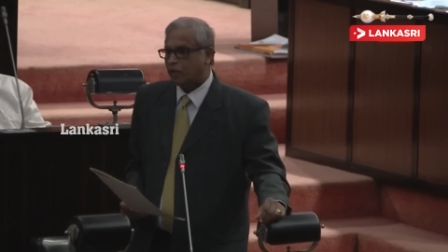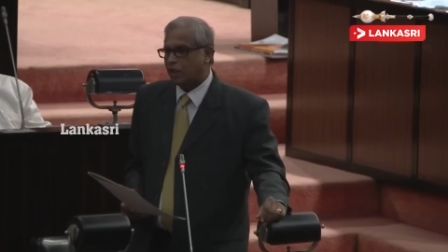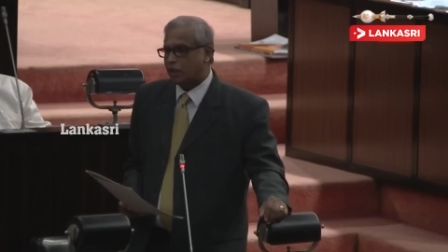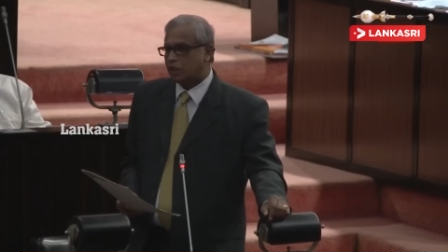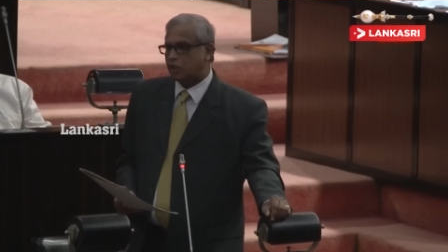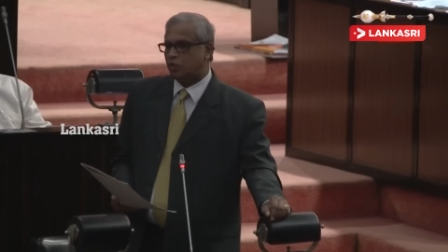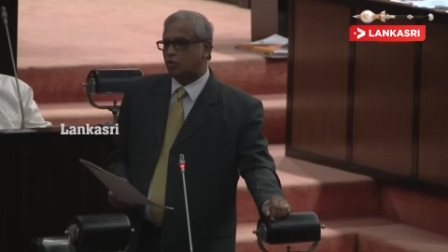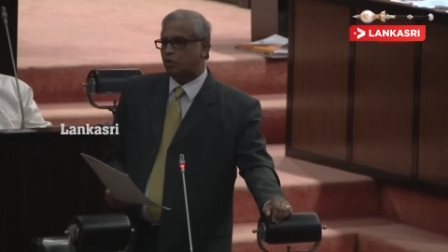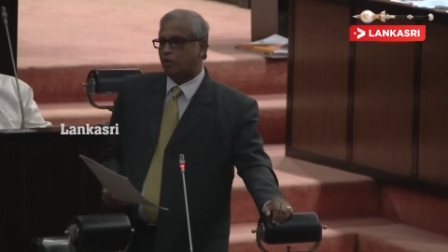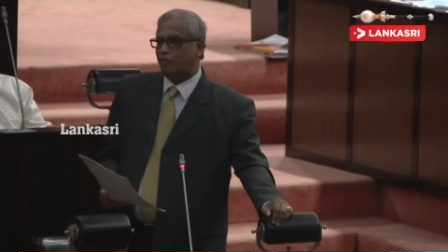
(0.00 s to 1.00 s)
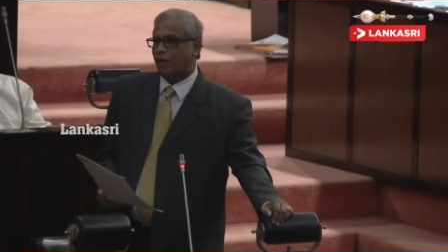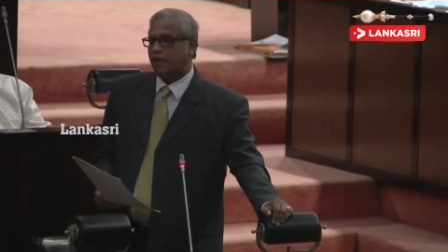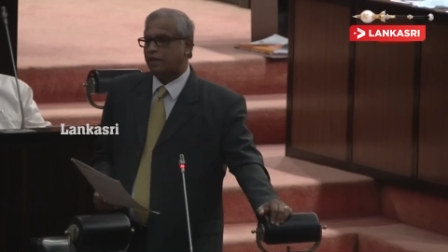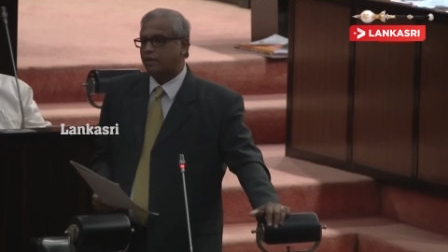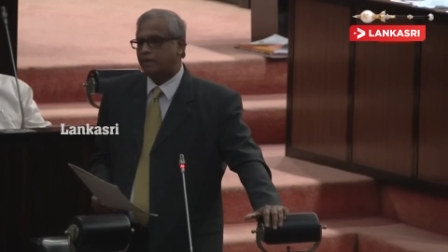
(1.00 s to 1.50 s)
it is due to the
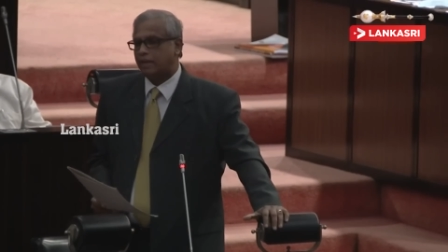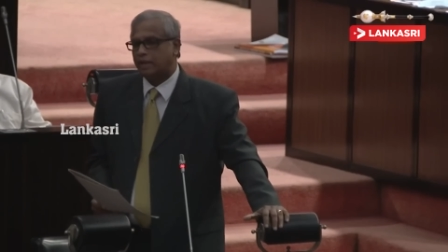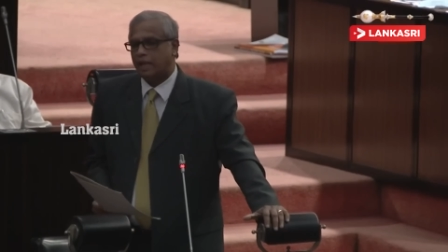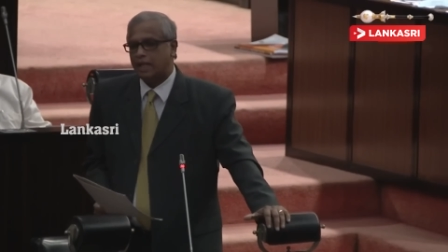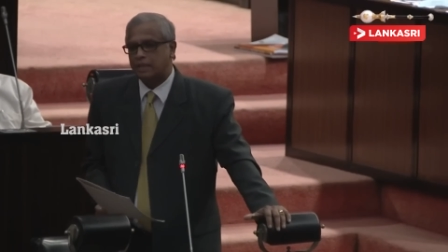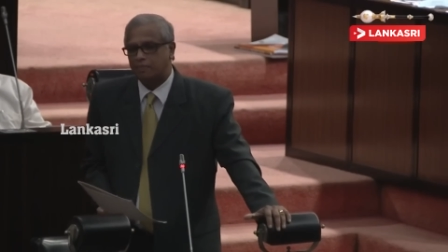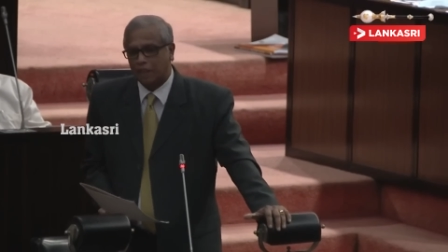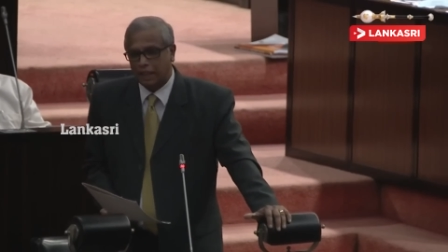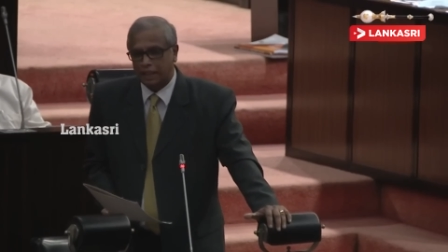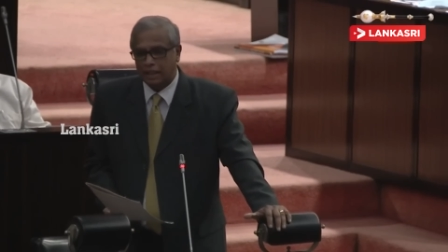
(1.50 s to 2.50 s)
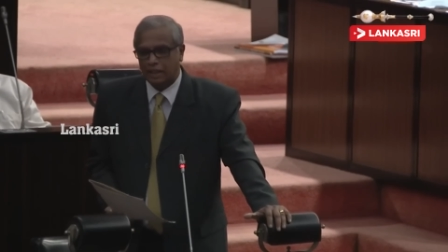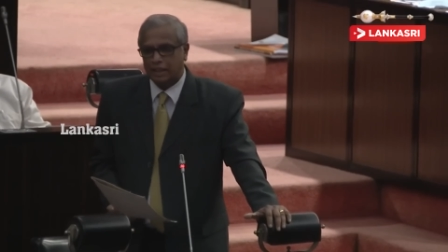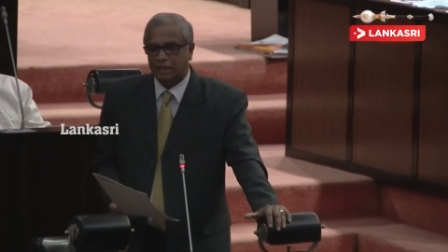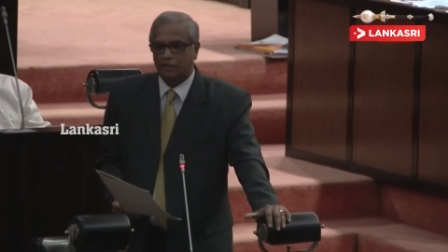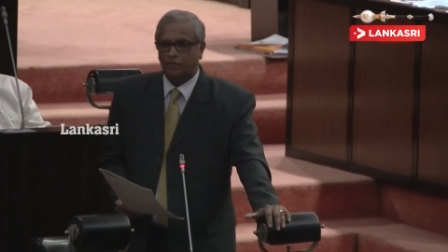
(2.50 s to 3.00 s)
fact that there is political
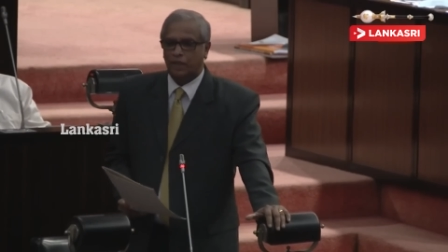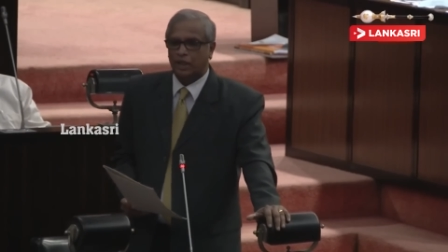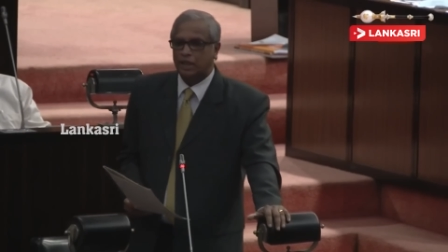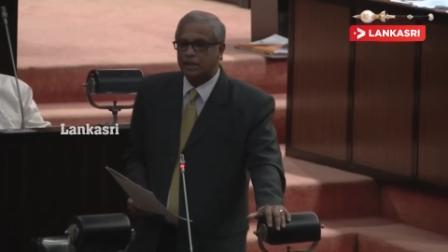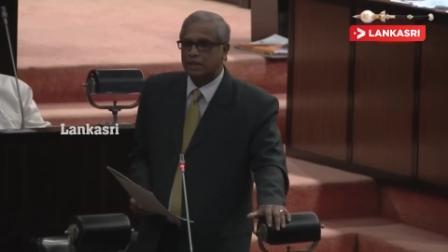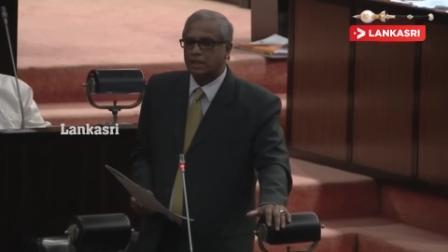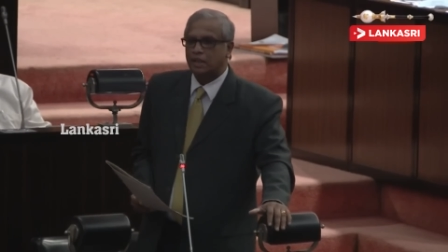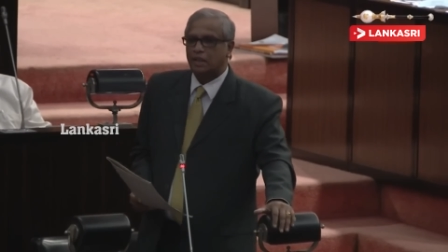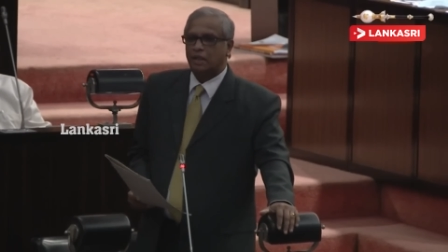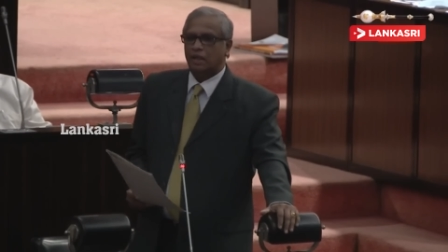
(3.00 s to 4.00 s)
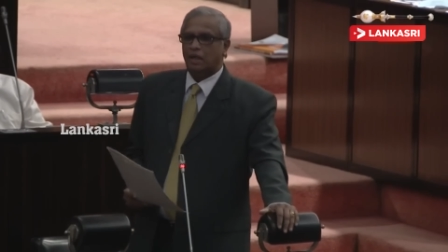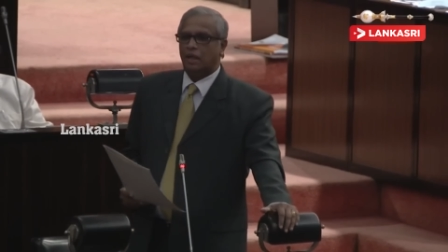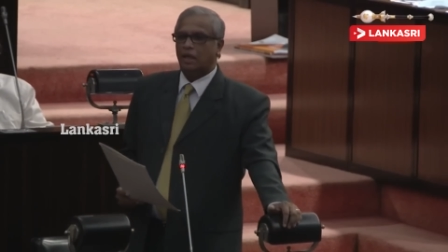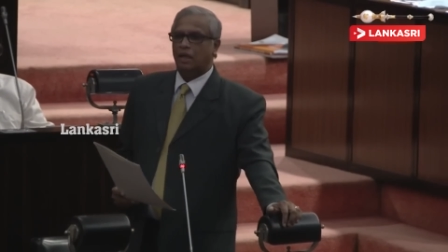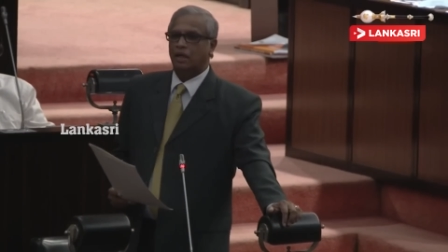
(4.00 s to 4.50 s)
interference
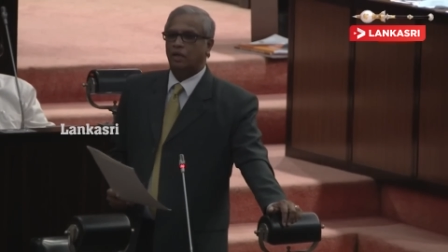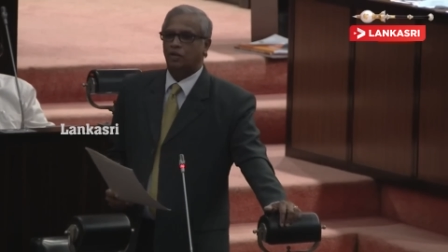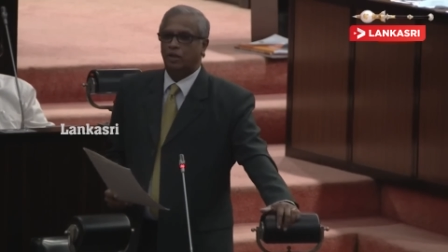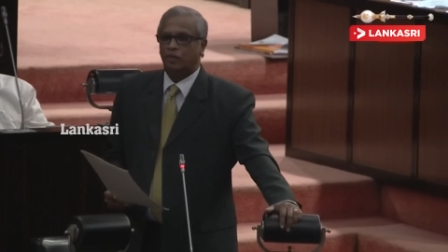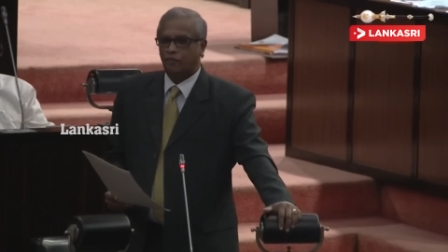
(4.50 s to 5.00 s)
into the